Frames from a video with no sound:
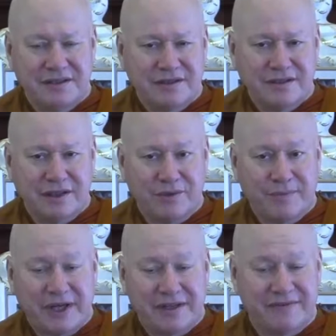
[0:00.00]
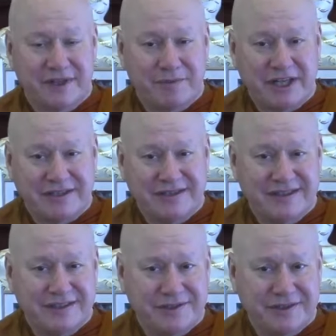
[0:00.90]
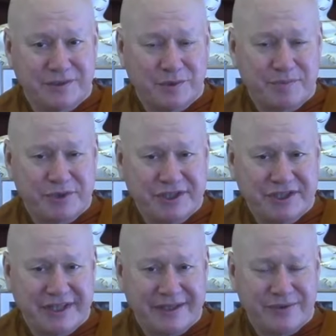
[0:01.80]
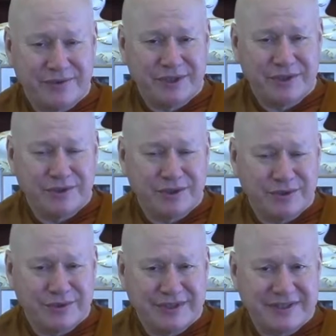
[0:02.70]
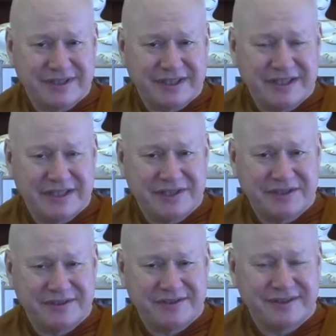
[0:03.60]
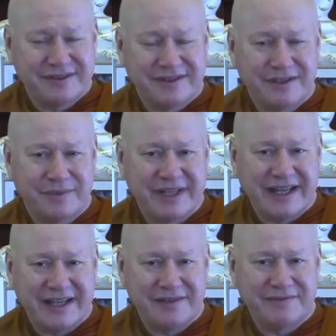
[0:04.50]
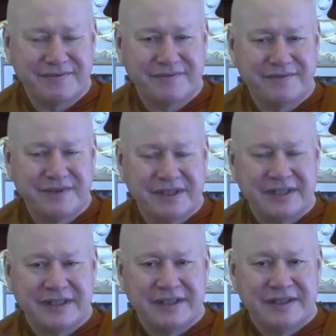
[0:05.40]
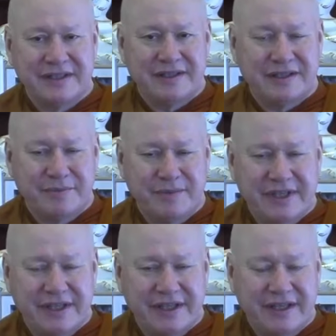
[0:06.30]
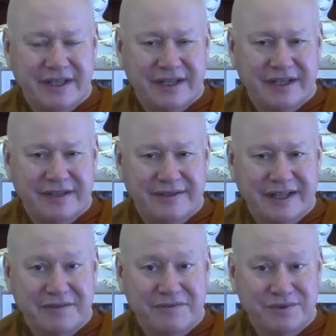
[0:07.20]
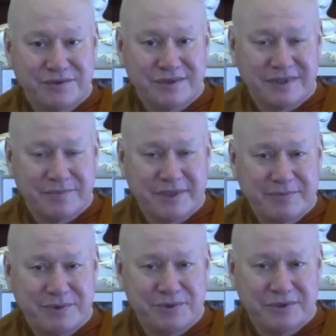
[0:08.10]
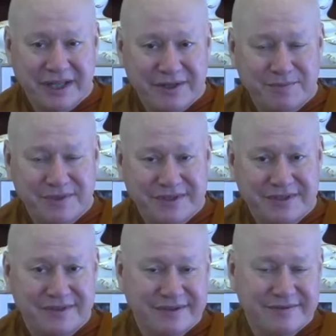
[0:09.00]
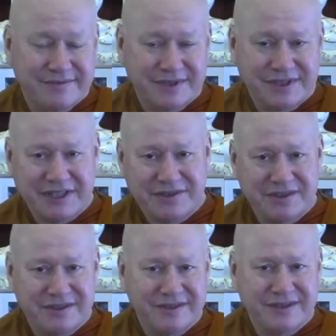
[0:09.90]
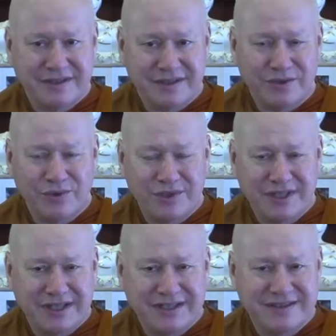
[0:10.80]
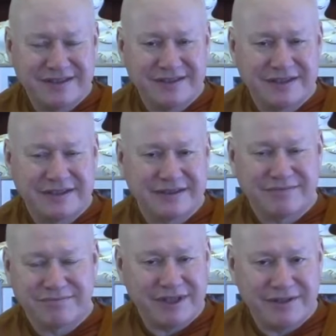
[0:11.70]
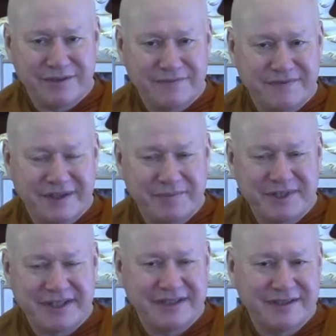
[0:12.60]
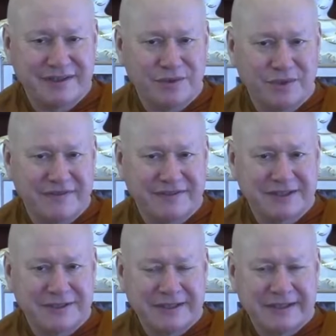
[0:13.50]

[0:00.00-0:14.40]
So part of our practice is just to appreciate all the good causes and conditions that we have, to be thankful to the people who help us, the teachers, the organizers, our own families, whoever.